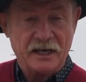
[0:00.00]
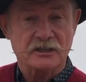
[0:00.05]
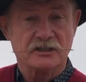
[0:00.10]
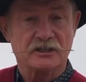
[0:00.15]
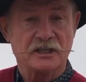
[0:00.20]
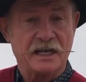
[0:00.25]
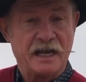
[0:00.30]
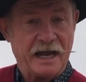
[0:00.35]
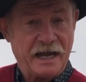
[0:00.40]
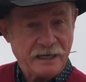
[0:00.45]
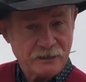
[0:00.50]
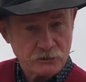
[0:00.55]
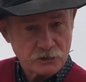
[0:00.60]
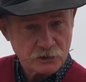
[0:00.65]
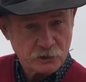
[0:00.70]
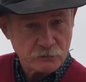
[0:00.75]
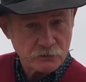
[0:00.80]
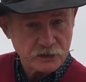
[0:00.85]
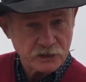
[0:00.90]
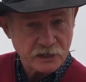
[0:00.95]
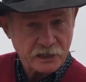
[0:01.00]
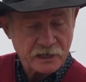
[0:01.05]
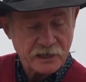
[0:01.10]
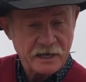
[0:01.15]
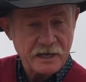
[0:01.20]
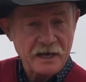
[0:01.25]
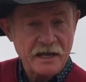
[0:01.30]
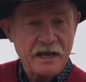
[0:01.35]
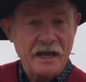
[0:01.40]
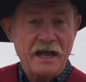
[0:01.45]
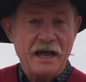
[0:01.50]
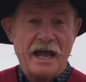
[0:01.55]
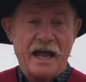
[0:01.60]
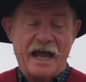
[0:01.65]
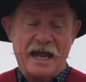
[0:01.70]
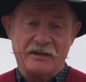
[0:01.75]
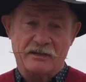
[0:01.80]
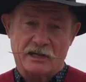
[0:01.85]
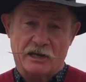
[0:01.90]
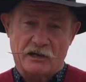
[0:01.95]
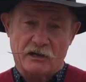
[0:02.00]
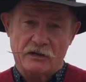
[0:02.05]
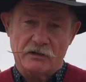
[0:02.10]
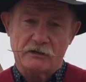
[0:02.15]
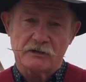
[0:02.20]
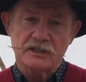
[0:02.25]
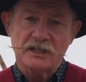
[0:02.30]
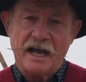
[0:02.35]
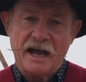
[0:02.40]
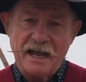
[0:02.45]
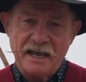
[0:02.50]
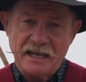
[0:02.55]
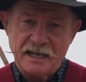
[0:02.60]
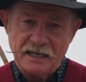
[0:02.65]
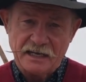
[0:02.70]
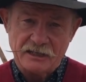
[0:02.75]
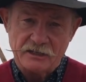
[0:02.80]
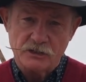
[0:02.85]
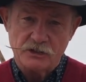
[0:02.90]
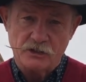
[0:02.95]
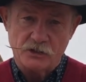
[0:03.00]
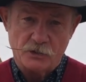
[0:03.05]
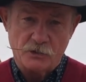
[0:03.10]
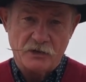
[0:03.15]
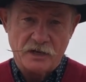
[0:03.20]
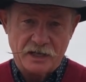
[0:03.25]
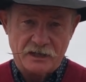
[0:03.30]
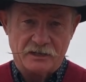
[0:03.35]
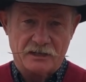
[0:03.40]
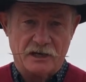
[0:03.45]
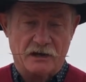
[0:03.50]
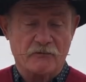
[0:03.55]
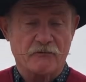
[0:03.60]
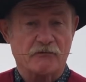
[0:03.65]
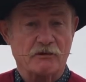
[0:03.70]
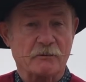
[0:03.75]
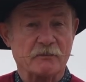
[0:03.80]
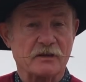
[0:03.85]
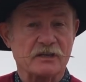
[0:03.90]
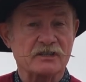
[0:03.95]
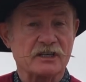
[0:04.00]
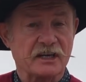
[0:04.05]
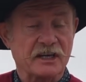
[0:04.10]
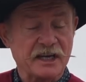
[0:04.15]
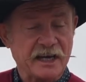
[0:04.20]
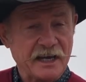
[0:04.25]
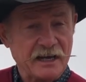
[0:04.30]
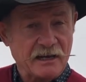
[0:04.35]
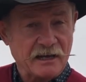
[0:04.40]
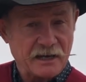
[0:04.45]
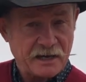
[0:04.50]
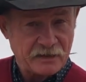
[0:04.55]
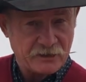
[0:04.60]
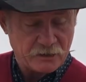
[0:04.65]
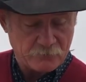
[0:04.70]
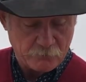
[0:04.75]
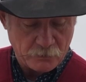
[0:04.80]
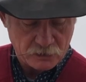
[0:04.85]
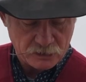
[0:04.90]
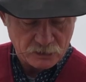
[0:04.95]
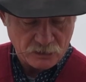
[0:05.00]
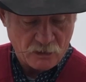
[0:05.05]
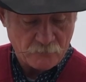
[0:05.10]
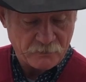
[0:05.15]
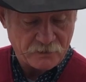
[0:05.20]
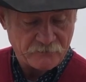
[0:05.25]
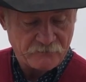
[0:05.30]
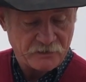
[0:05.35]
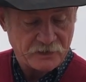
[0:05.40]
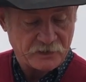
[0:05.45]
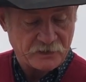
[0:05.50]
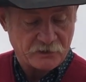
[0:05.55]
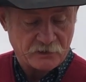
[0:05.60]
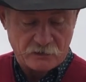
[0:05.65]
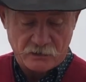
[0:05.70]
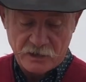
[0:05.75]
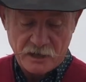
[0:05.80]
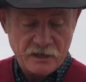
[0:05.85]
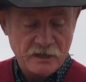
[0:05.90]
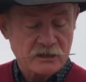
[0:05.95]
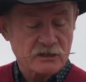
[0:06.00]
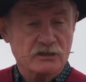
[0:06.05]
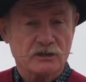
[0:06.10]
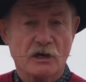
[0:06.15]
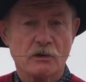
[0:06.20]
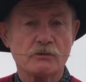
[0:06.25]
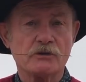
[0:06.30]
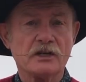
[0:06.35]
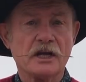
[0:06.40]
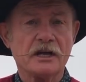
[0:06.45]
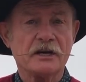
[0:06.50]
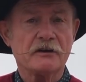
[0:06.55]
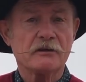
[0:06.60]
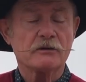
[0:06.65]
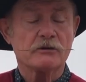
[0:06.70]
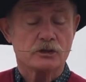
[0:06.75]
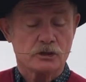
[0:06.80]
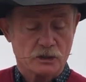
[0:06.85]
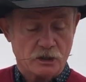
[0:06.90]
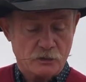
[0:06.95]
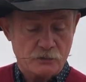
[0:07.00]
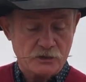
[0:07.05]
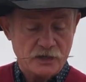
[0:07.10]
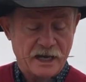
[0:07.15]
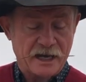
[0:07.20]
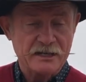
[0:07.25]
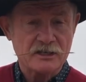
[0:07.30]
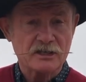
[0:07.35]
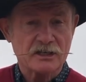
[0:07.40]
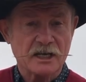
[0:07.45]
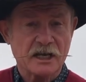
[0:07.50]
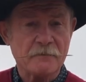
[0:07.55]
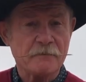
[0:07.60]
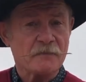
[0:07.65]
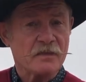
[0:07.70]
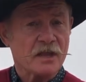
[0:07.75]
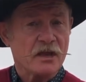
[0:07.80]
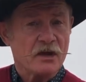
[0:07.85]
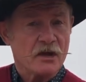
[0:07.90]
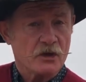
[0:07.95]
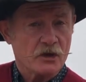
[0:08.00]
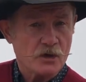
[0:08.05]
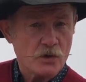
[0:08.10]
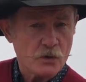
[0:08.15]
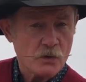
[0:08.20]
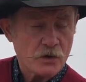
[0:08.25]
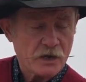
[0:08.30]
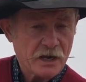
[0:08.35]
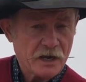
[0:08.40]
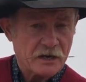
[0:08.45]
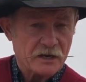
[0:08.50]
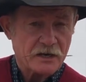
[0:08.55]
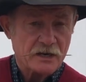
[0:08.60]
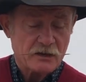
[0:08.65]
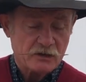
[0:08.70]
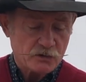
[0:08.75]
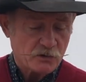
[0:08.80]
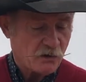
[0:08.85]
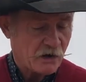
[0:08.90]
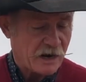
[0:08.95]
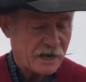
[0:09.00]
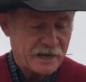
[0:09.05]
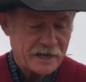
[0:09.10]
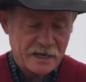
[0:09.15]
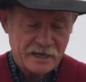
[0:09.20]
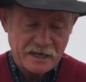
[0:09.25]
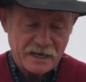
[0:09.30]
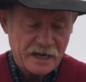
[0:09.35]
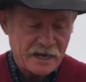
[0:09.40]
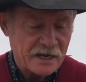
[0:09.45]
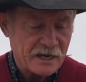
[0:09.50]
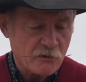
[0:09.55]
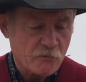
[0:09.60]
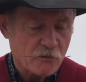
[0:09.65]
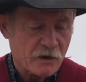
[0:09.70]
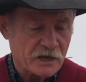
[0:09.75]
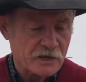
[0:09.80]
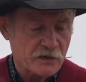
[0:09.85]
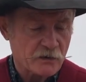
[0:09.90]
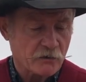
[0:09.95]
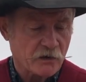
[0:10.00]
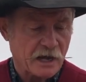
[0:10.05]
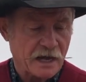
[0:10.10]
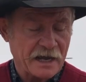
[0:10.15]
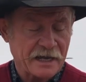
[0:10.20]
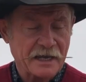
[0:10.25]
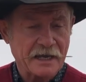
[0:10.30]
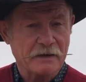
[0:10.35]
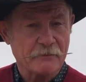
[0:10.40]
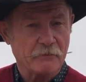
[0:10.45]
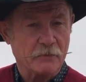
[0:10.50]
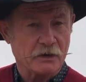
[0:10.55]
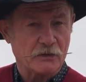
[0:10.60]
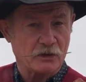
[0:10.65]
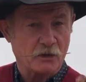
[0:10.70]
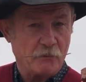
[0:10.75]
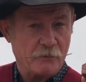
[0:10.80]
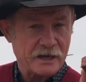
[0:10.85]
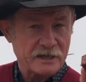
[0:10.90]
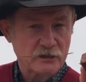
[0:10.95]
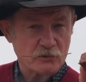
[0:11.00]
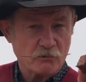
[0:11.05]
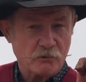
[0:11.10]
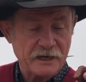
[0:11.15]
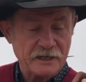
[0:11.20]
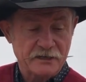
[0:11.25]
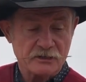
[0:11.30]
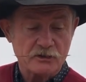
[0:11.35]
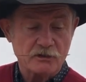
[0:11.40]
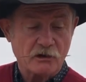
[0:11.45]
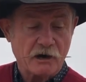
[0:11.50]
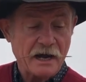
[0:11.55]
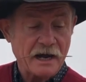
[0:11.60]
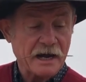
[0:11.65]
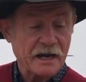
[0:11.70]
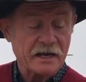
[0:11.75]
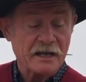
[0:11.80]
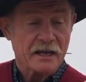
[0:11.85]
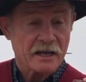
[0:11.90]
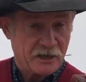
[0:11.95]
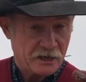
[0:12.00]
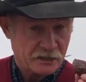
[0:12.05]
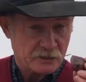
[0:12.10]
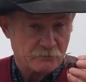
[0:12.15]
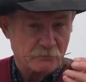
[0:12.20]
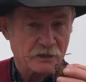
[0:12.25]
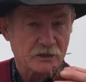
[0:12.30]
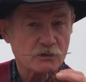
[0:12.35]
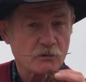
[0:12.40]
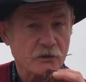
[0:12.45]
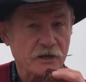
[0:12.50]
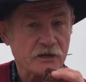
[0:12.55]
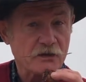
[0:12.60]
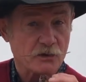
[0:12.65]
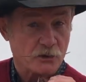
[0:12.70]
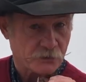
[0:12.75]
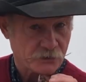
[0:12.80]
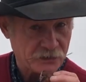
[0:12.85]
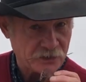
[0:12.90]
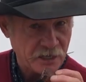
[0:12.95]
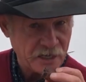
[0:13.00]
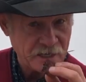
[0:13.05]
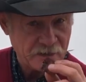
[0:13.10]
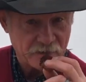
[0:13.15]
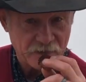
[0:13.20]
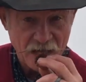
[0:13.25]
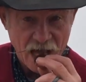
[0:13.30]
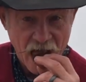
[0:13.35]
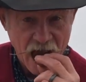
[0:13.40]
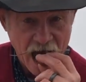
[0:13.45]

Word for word: is the ancho chili and the little tanginess you get there from the tequila and the balsamic vinegar. So tender, so tasty. You can try it any way you like it, but the best way to try it is between your teeth.